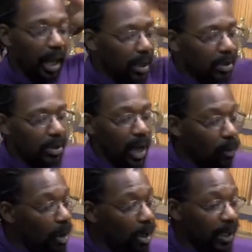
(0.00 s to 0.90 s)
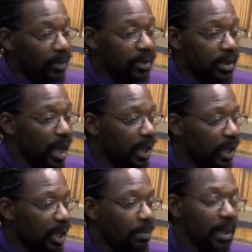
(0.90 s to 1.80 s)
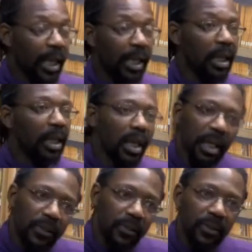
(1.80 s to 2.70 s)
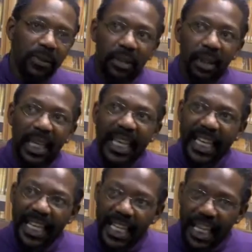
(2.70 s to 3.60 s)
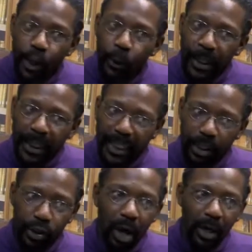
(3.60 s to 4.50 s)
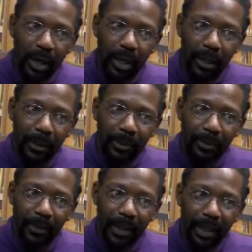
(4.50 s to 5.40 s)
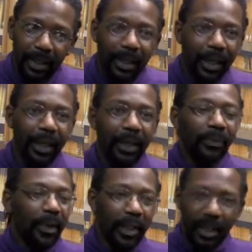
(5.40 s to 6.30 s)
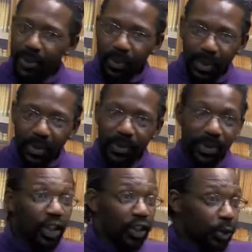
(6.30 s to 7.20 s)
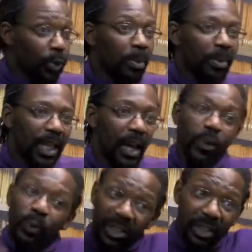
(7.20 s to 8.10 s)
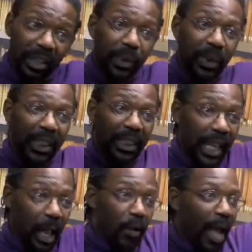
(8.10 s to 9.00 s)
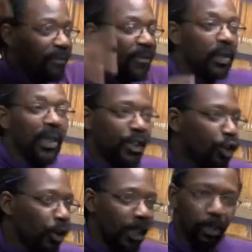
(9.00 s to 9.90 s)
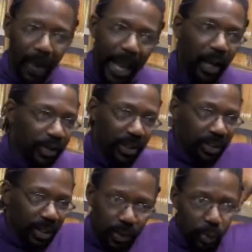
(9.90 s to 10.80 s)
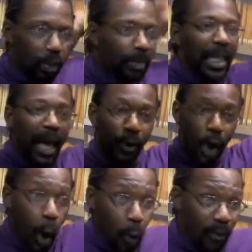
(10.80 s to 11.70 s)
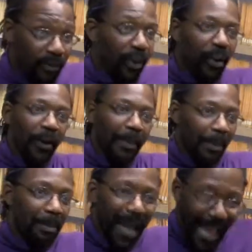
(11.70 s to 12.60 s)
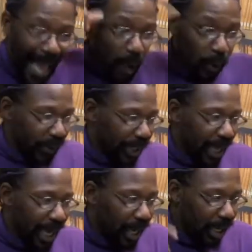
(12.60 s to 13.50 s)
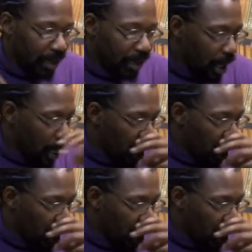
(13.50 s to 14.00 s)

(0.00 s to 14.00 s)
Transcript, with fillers: and so I walked outside and I'm like, it is eerily dark. Like, it's one of those. A storm cloud was literally like, oh, I felt like Charlie Brown, just a storm cloud over my house, and I'm